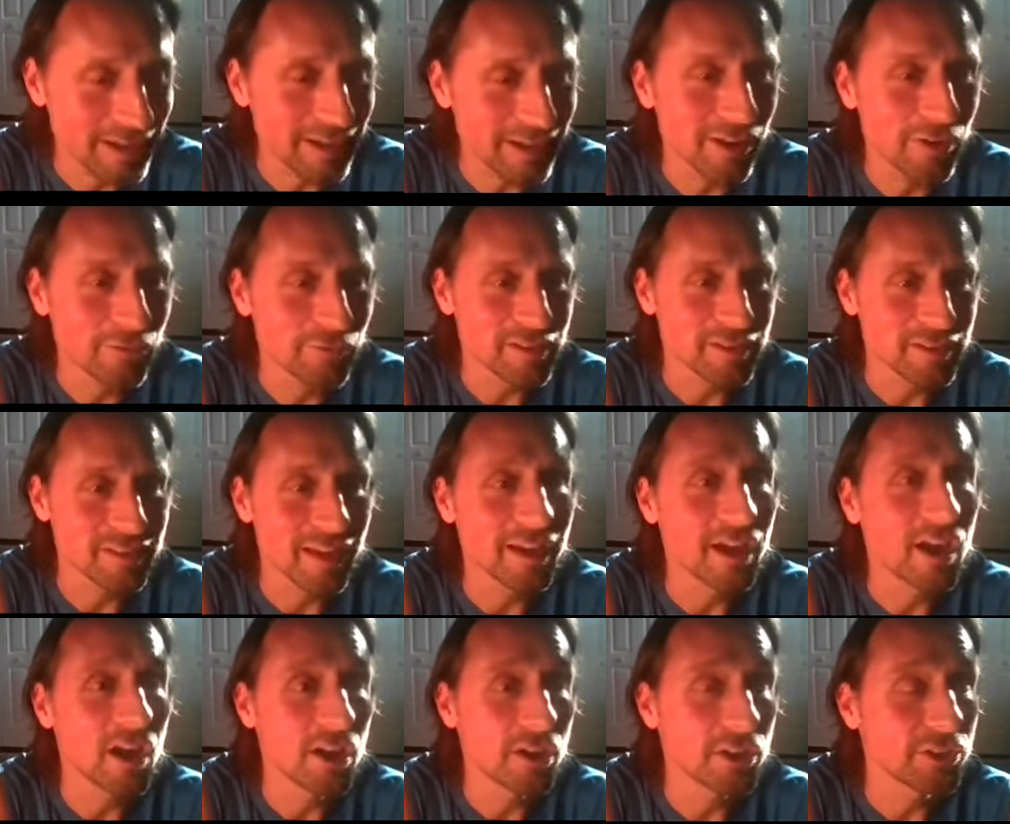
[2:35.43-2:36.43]
I often say
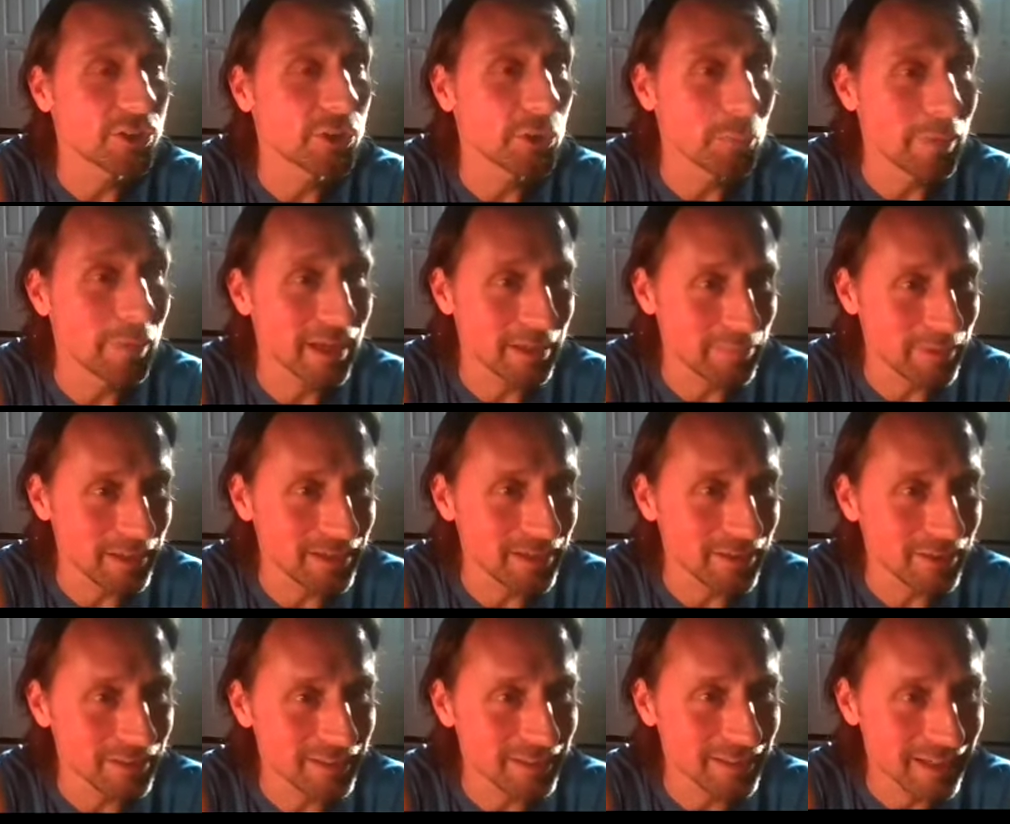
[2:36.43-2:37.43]
hug your baby
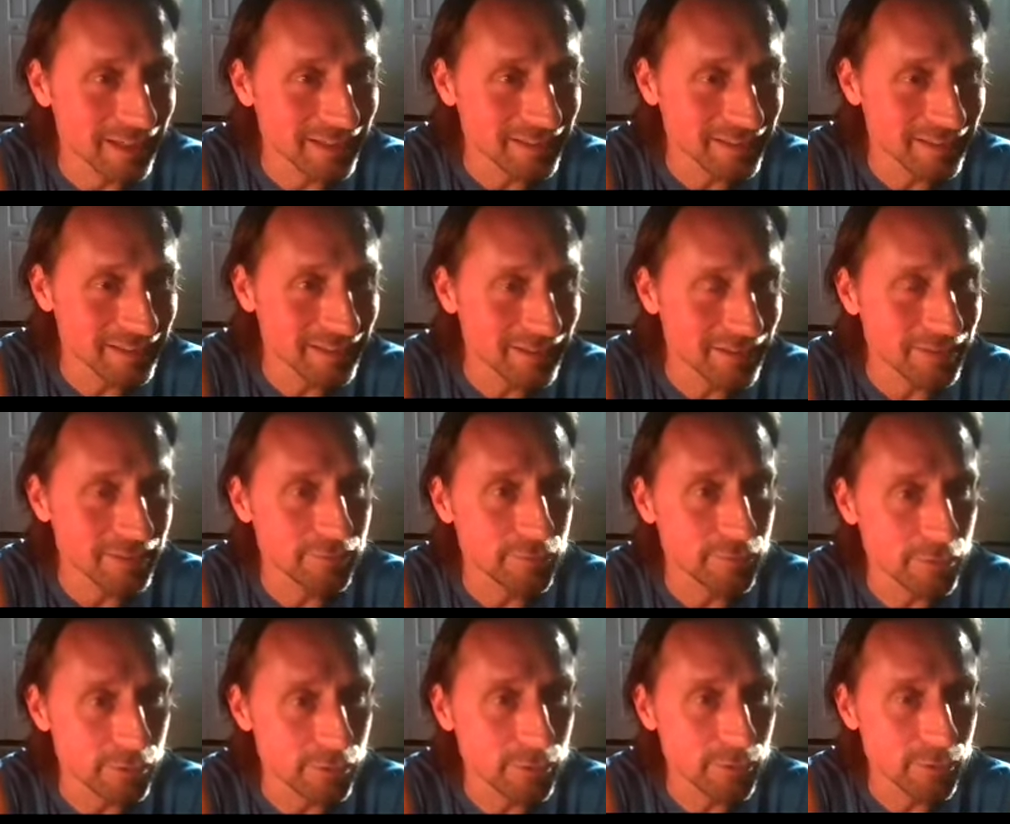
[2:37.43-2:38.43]
on the exhale if
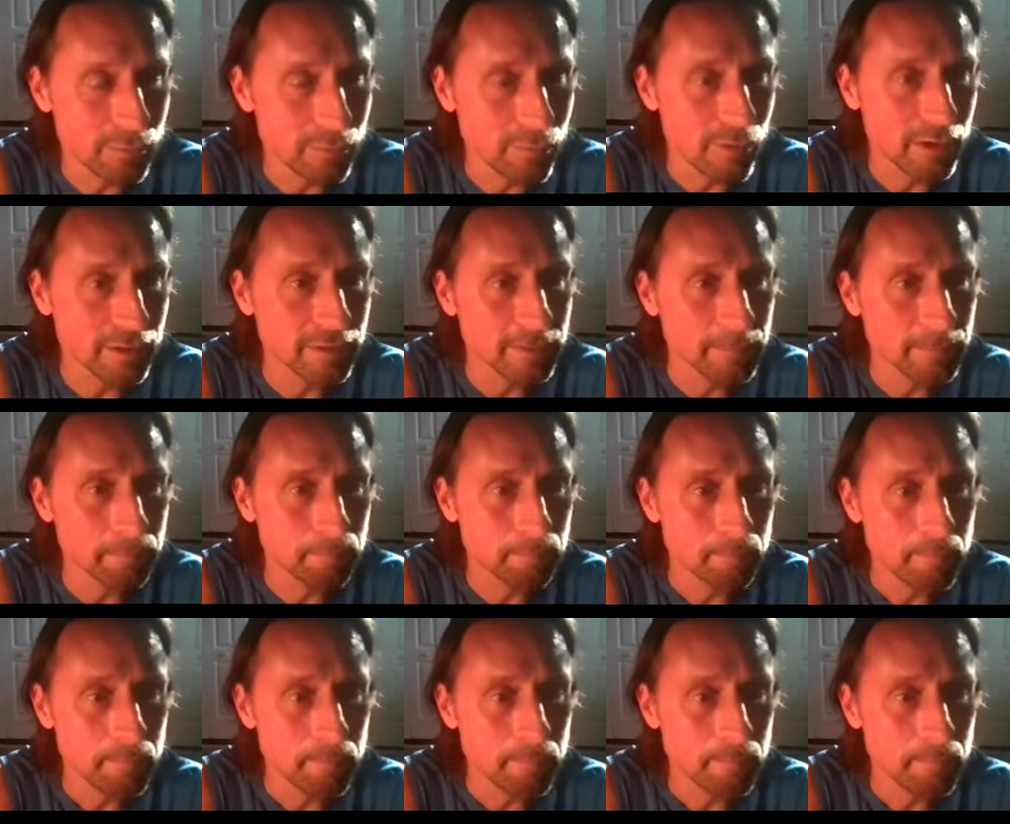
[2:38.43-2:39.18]
you're pregnant.